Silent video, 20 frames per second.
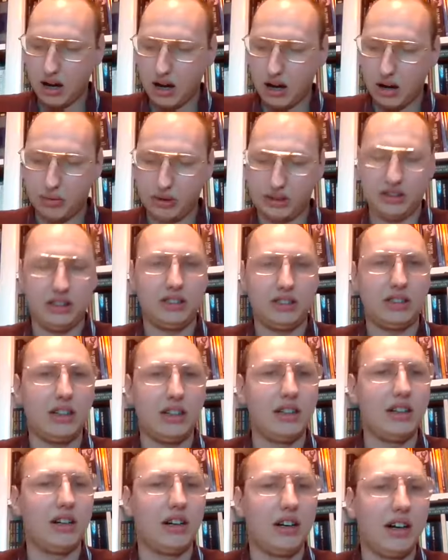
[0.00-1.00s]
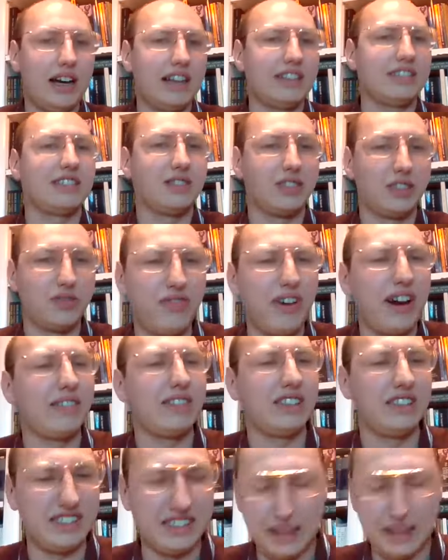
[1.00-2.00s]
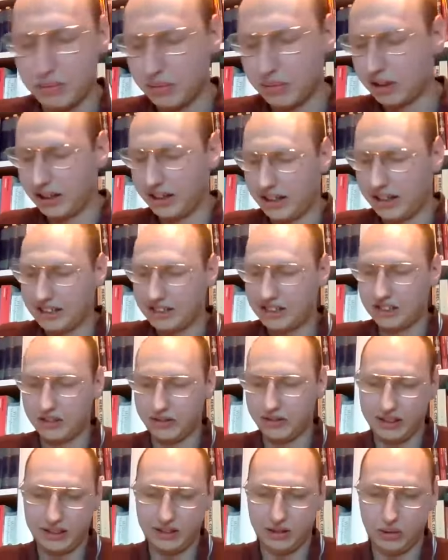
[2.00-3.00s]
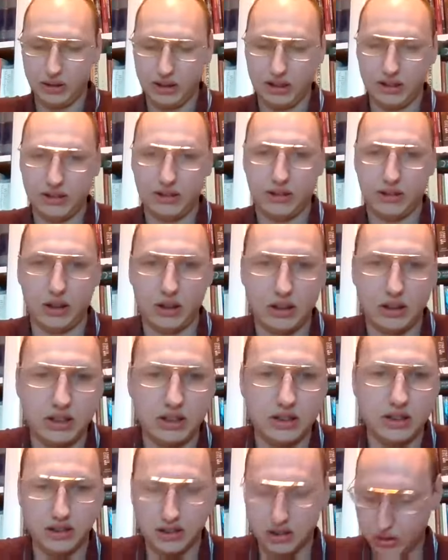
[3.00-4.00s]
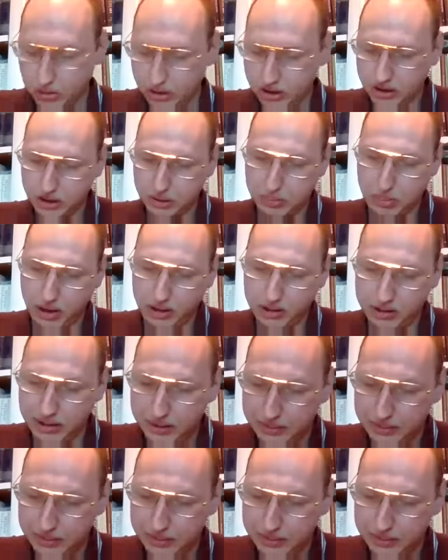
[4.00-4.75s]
which has a very similar history to the Dutch Socialist Party.